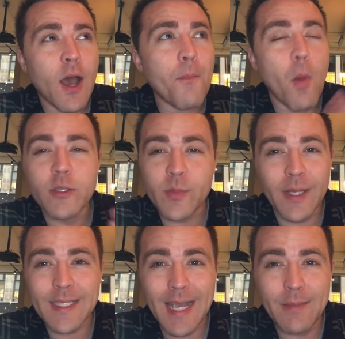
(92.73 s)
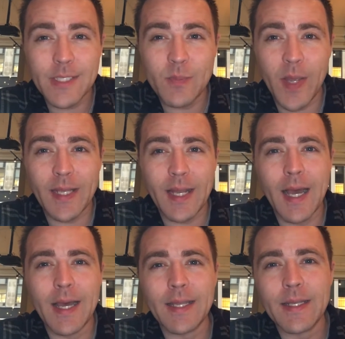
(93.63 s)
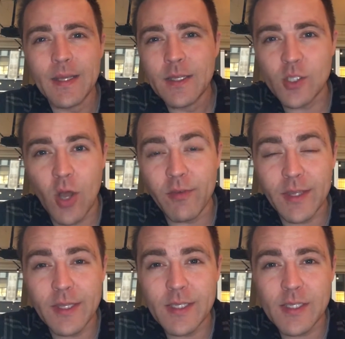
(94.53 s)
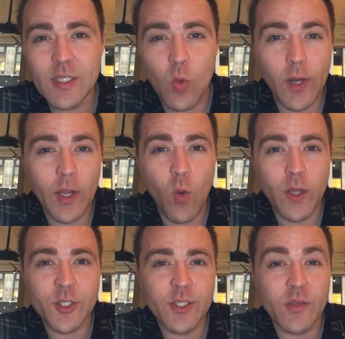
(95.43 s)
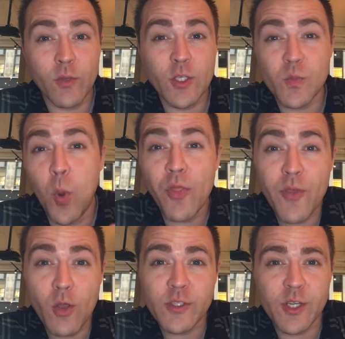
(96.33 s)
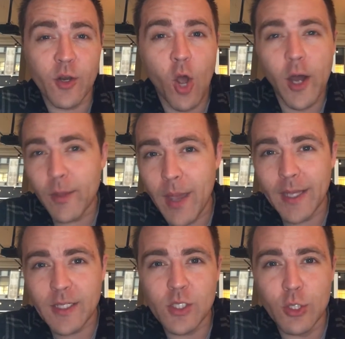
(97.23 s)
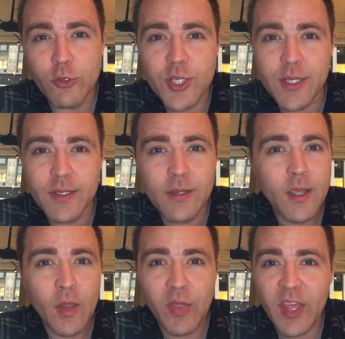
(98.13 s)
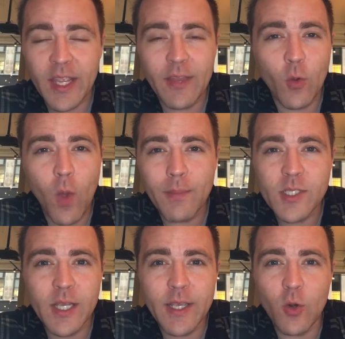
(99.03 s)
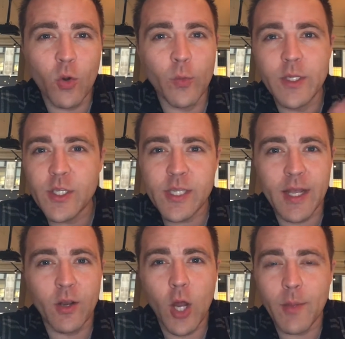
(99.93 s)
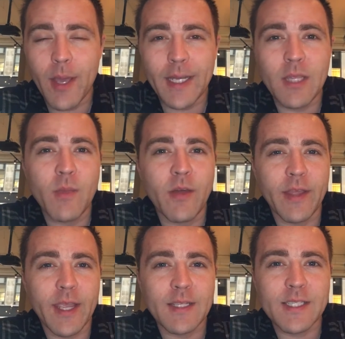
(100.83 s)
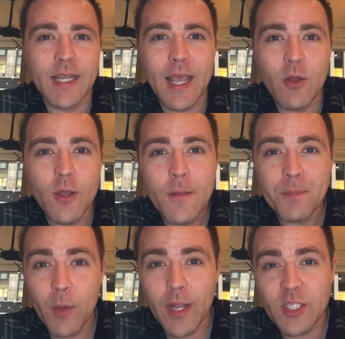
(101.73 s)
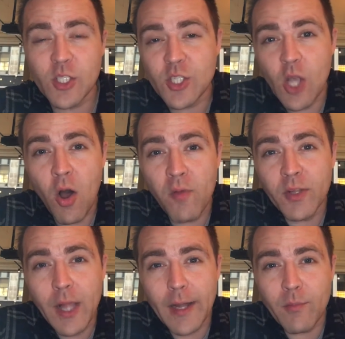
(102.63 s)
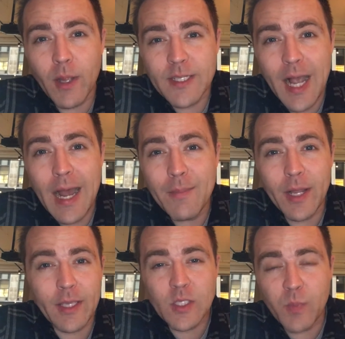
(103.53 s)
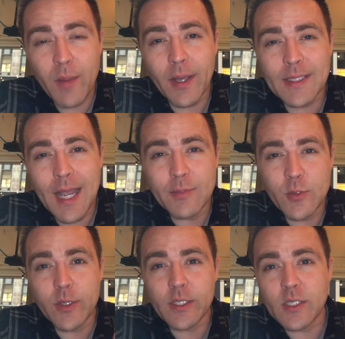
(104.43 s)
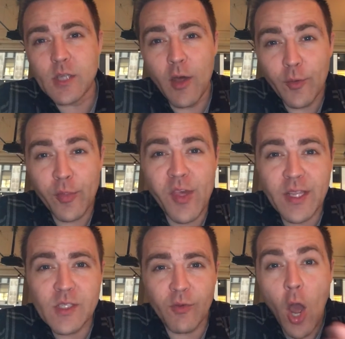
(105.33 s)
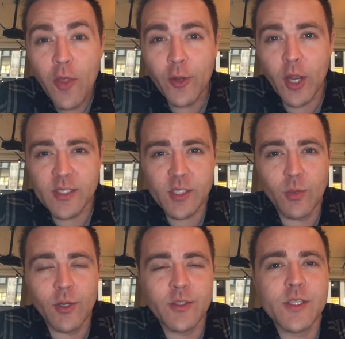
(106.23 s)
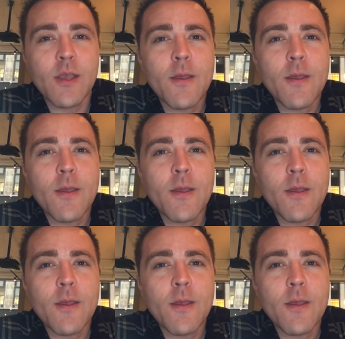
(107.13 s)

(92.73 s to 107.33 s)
most of my time is spent on solving these 20 questions. If we just put those in an automatic solution thing on the website, or we just had an automatic email that got sent out, that would actually solve a lot of my time, and I could spend my time doing other things for other customers.